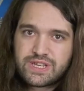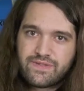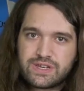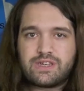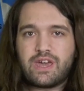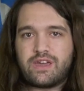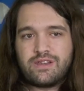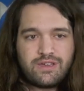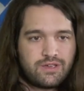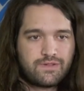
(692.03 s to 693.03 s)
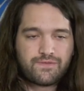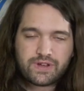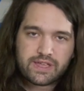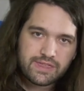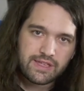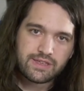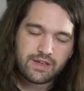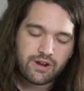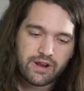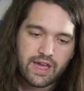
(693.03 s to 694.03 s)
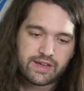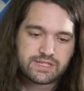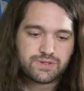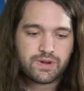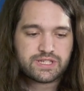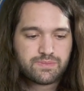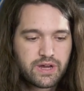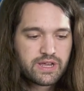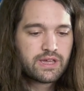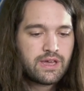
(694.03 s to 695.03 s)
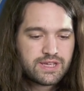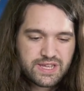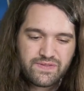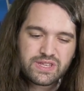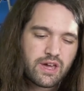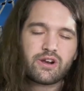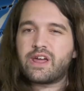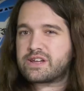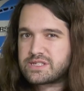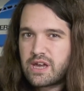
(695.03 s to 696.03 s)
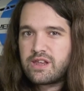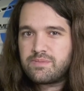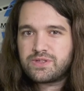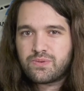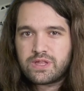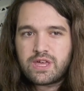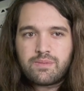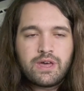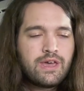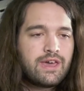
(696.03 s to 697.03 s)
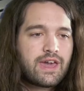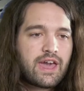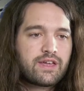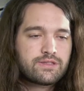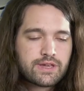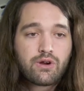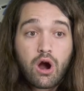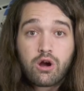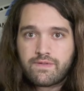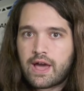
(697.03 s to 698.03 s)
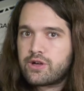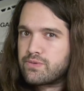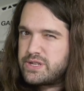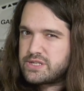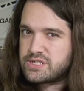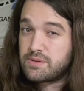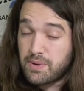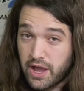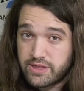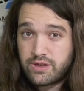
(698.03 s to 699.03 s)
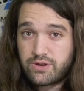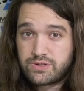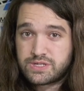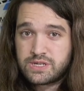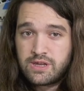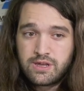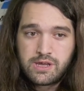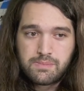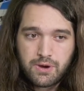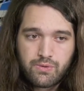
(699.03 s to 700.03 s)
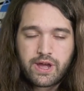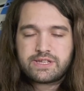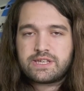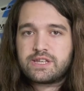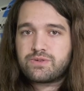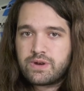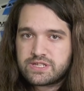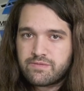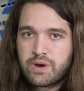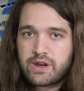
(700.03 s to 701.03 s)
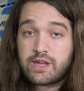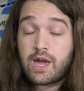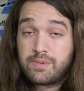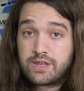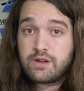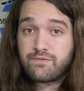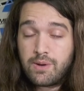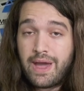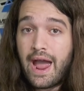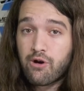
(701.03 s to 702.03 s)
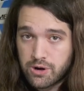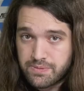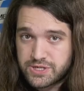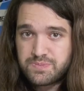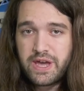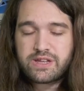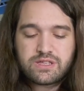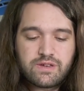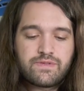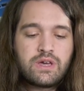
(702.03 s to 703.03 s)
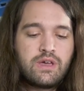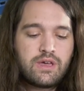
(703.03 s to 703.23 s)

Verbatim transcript: seven to get. Forget the eighteen hundred X, it's a waste of money. seventeen hundred X kind of in between them. And there are valid reasons to buy those. But when I say it's a waste of money, I mean from our perspective